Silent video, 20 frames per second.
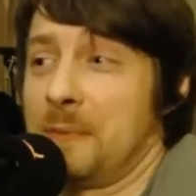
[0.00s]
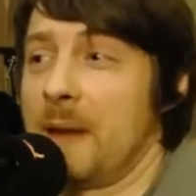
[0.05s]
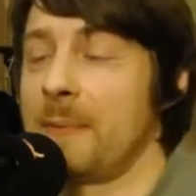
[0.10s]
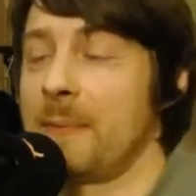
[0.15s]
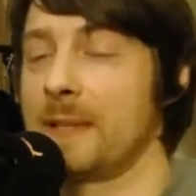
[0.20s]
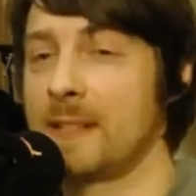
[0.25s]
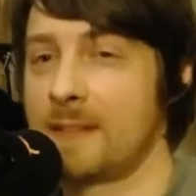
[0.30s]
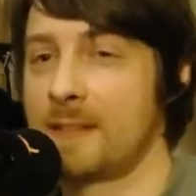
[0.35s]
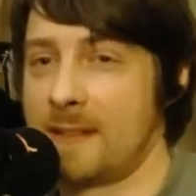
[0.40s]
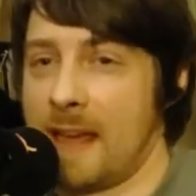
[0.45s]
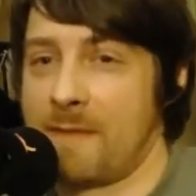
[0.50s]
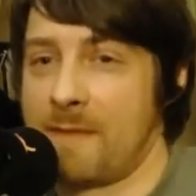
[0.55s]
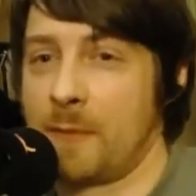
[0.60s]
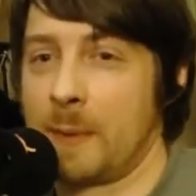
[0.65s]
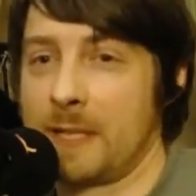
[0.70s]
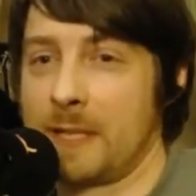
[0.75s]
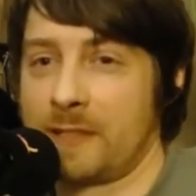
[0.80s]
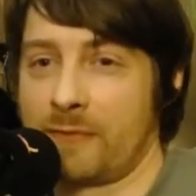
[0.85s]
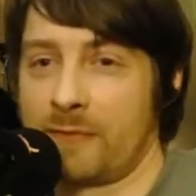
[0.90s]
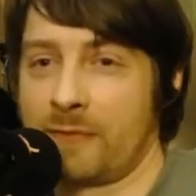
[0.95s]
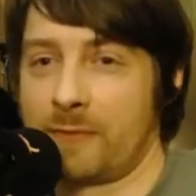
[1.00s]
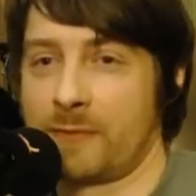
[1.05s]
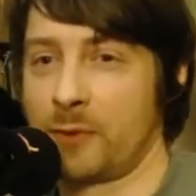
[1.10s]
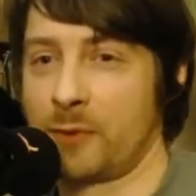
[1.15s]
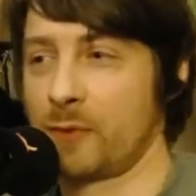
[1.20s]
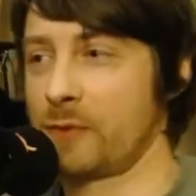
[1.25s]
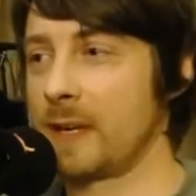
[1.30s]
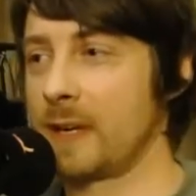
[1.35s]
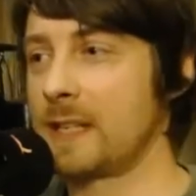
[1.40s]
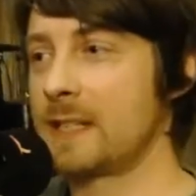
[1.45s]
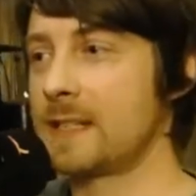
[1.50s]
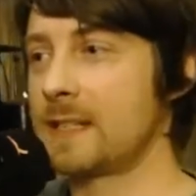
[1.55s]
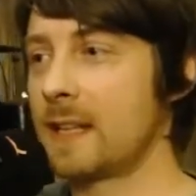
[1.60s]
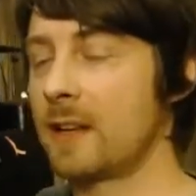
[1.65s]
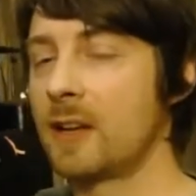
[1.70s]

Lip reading: Maybe everybody's too afraid to tell.